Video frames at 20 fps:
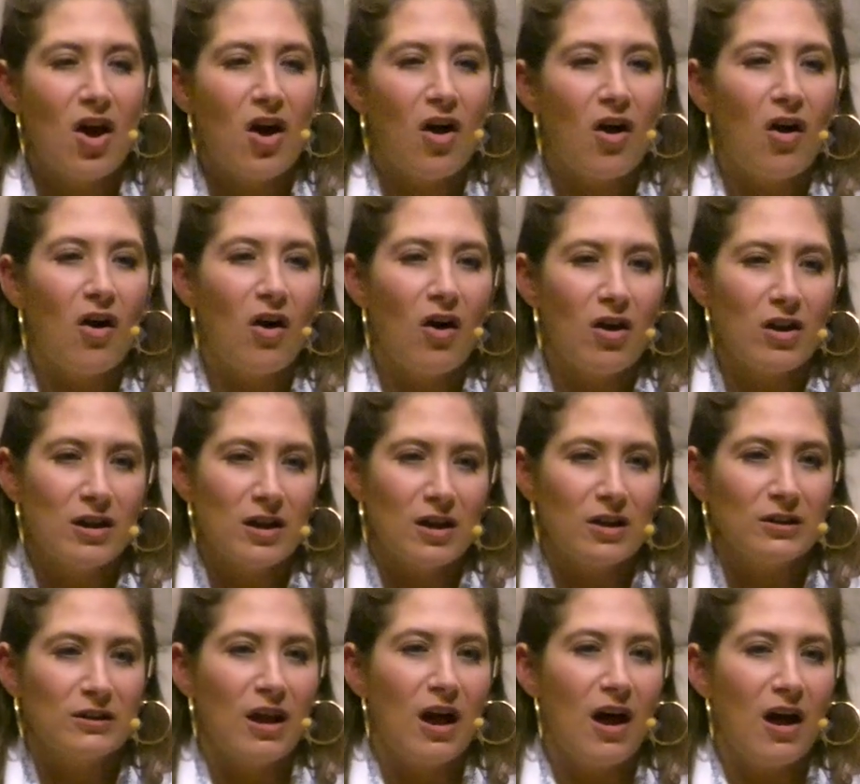all
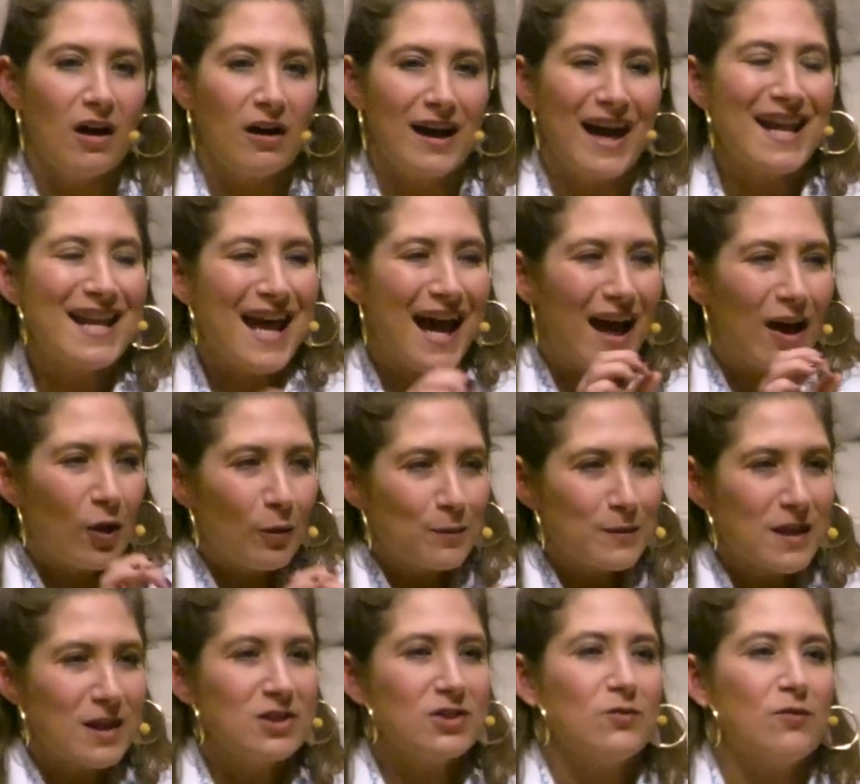along and helped
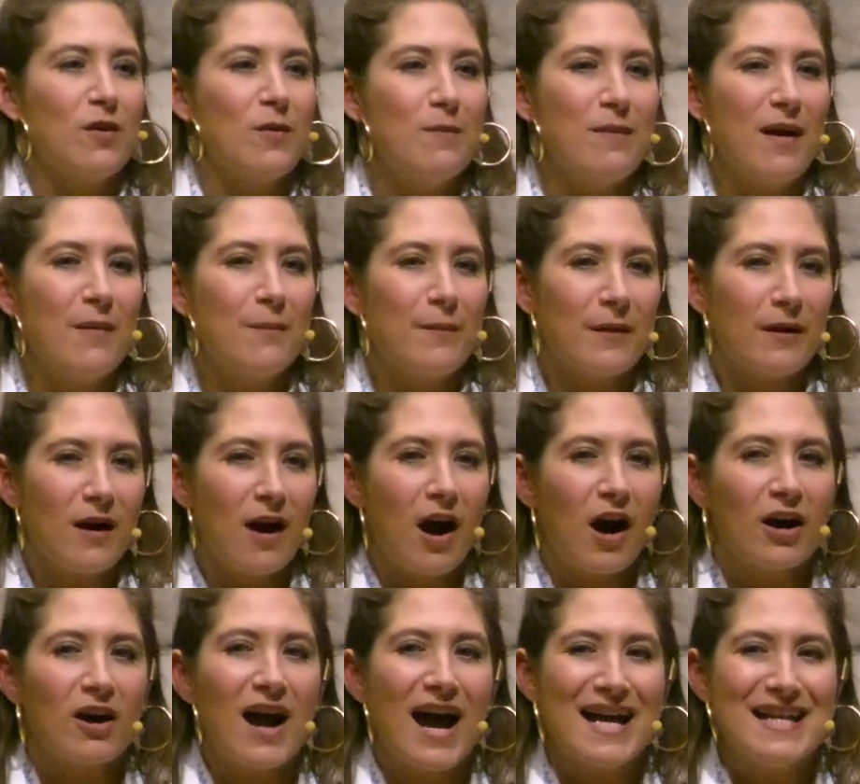us remember
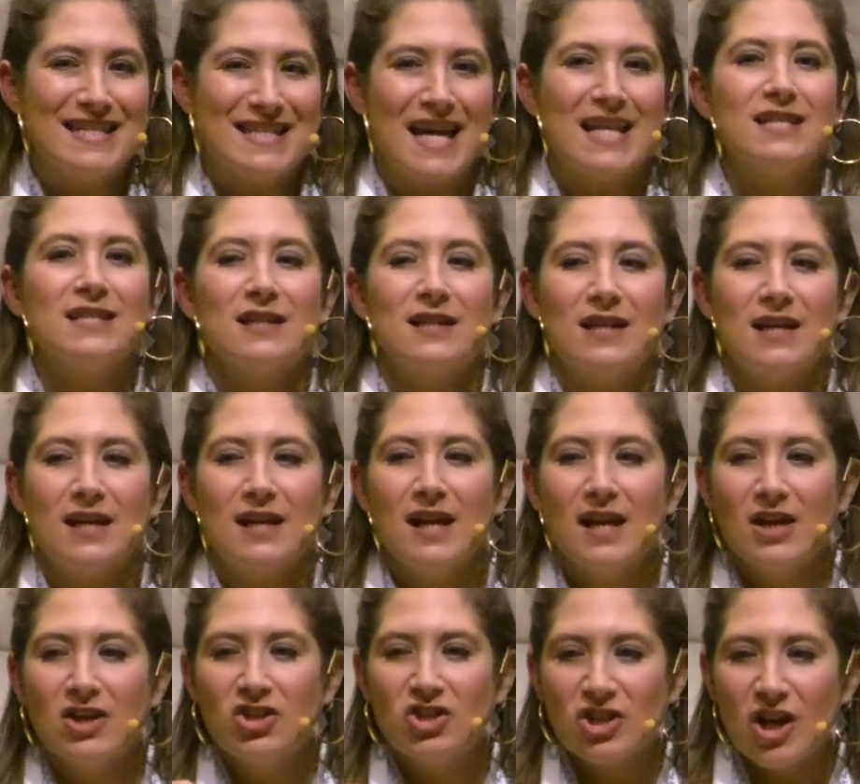our identity
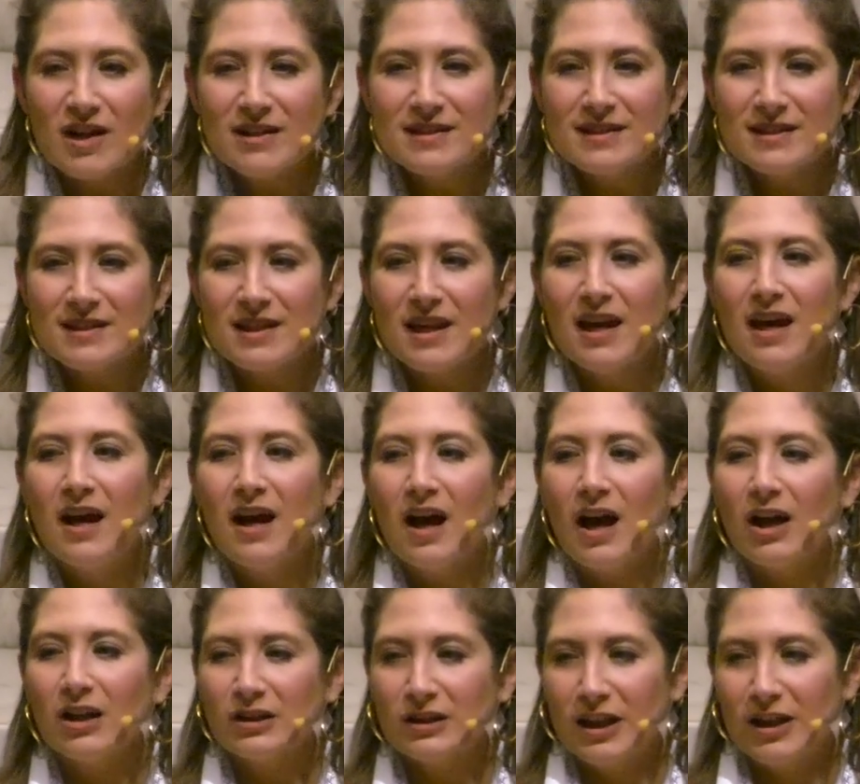just
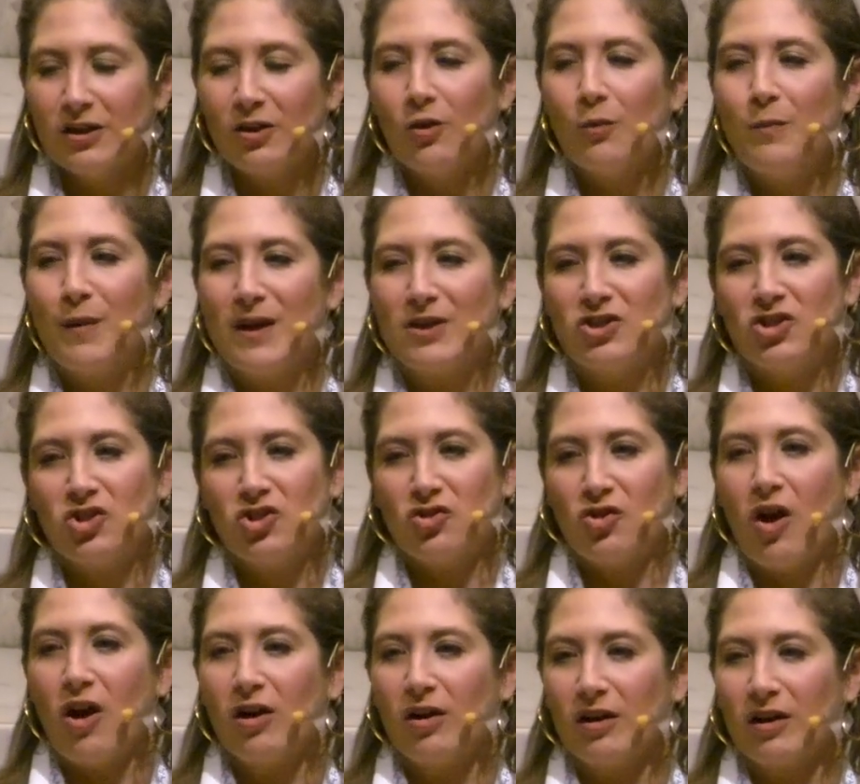a little bit
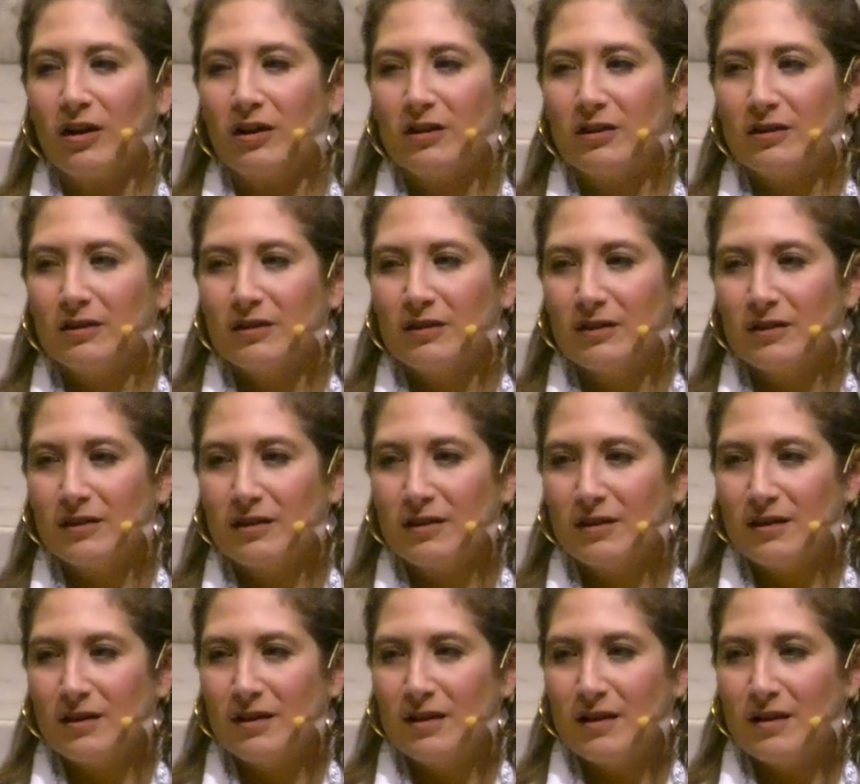stronger,
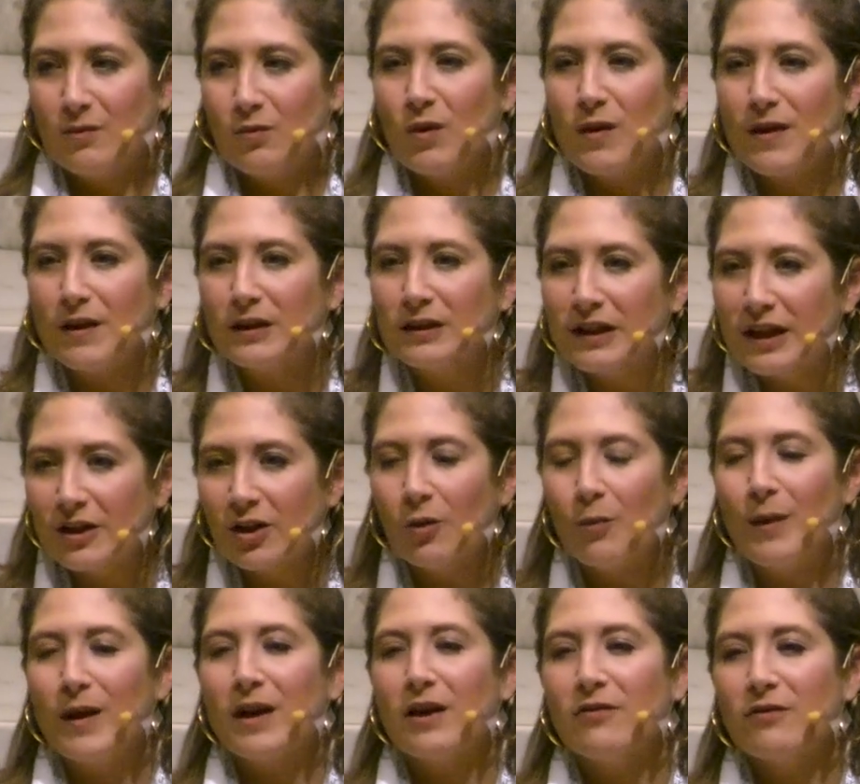with a little
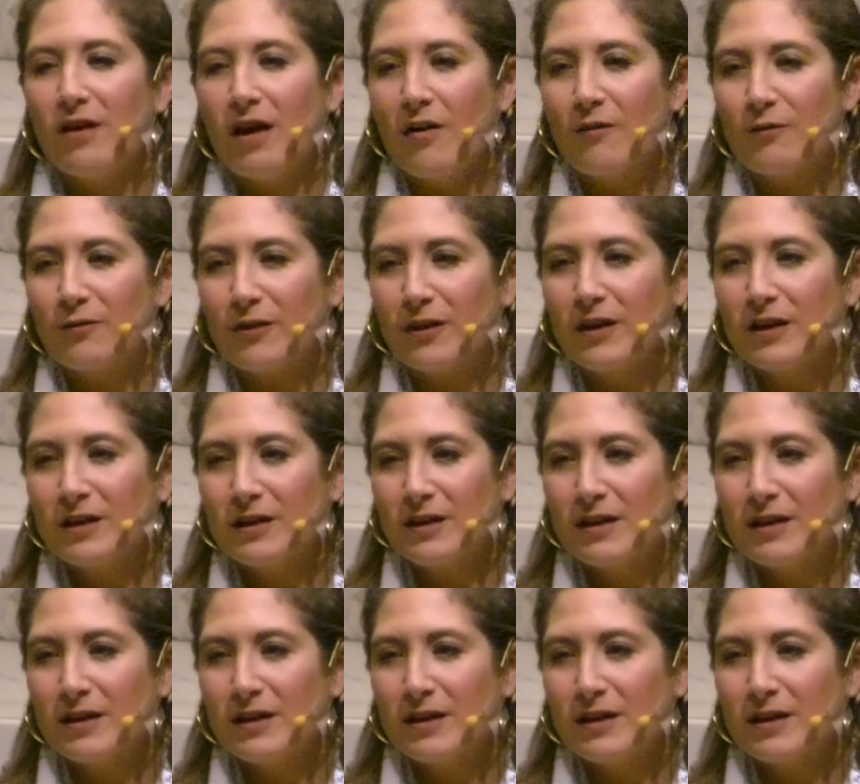bit of comfort,